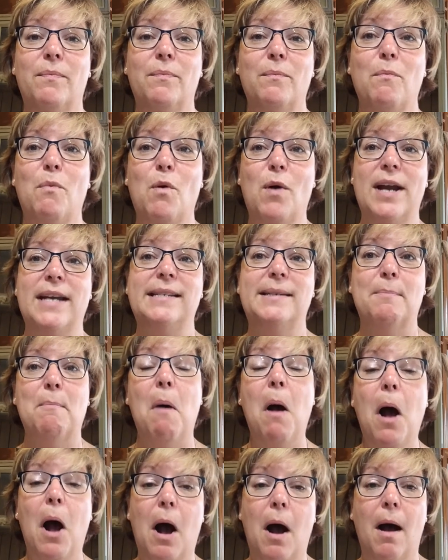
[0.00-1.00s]
boy's
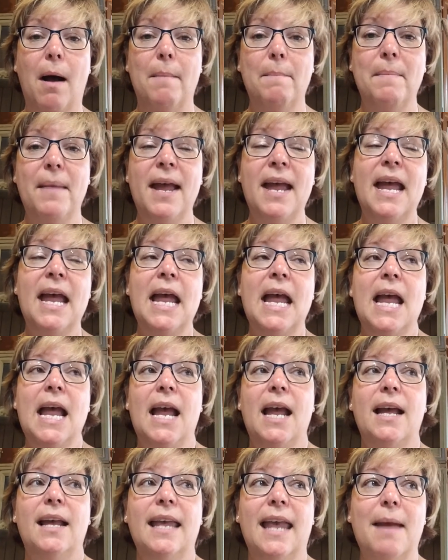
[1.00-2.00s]
mom,
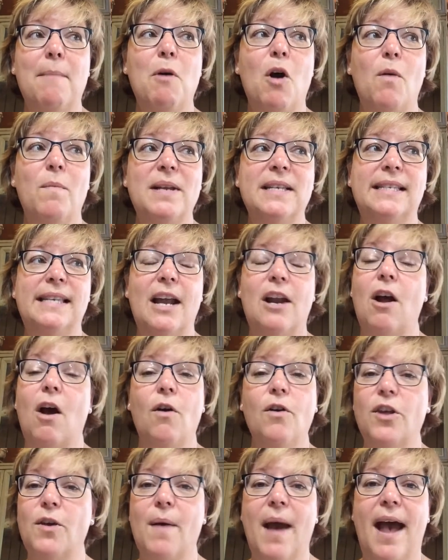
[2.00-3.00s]
came home and said,
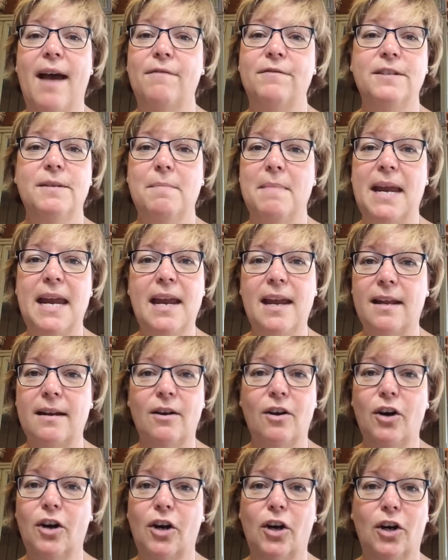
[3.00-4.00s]
"Oh, you have to meet
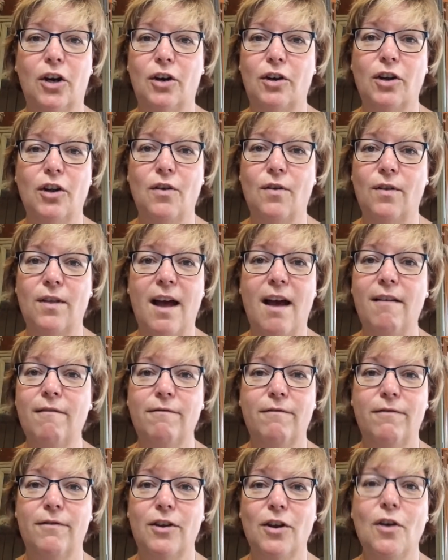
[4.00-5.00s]
her. You'll
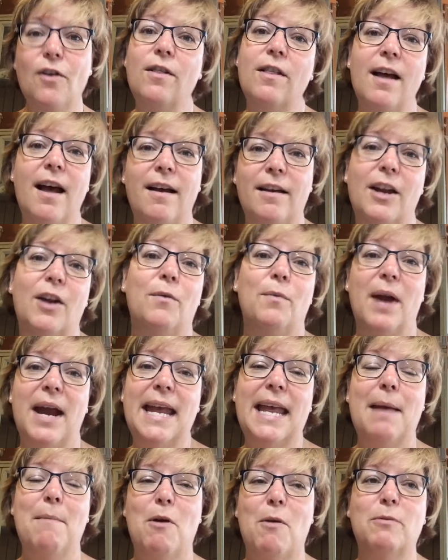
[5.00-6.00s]
love,
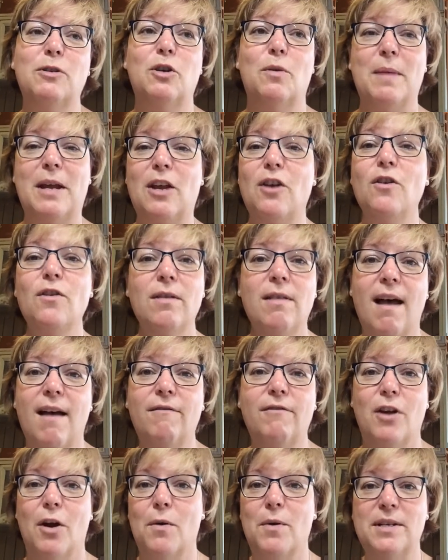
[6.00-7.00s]
Ryan came home and told me, you'll
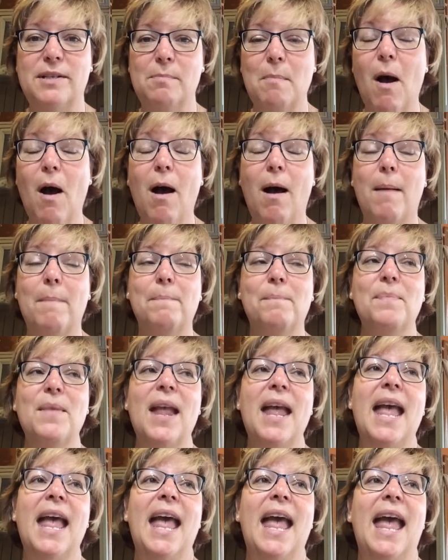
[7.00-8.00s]
love Noah's mom."
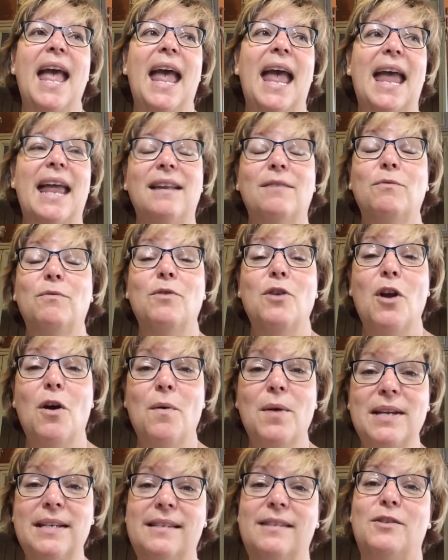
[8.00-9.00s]
And
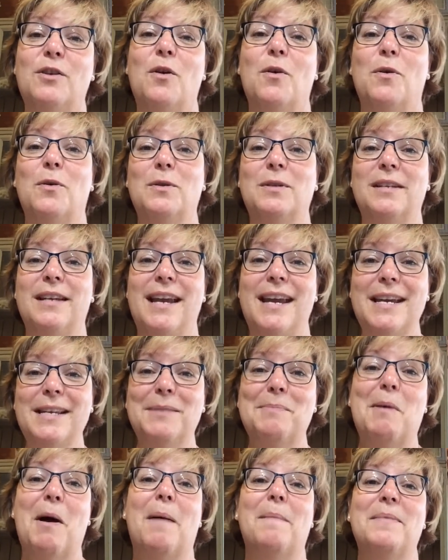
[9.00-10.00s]
Noah's told
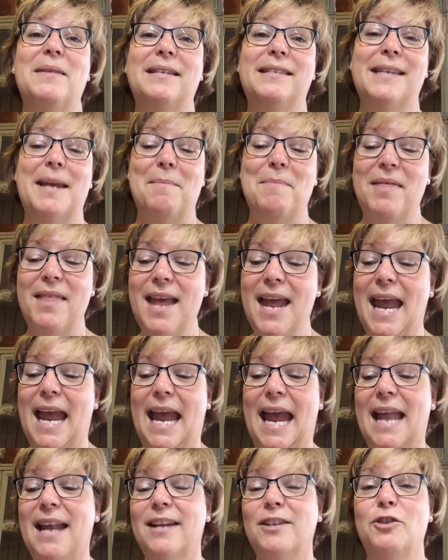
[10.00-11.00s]
his mom the same
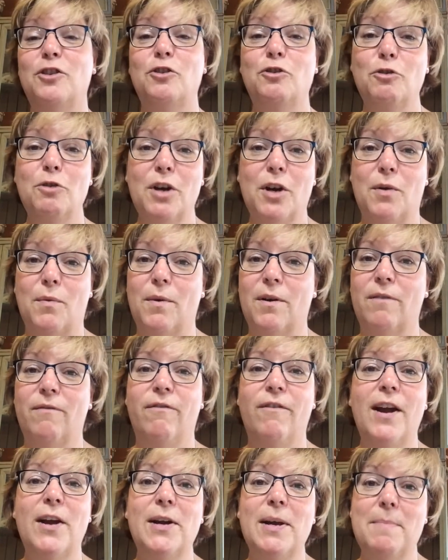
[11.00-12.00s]
thing, and it's true. We're
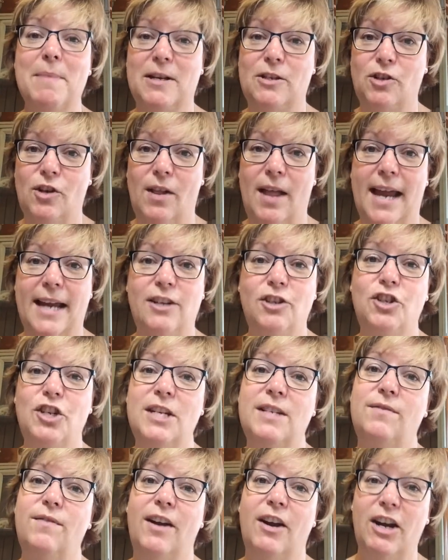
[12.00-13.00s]
very much alike.
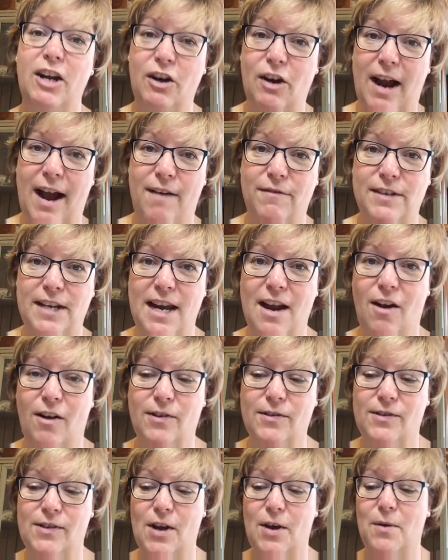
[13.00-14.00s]
She's very crafty
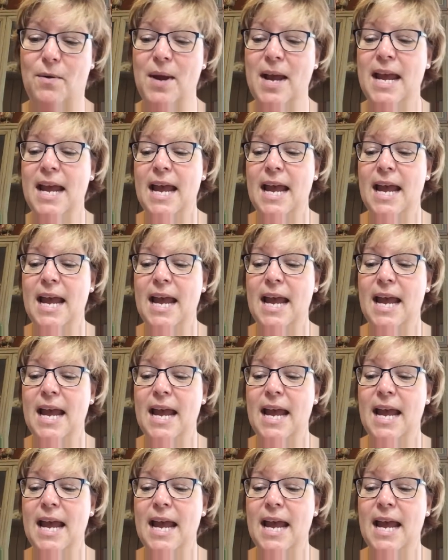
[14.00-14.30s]
also.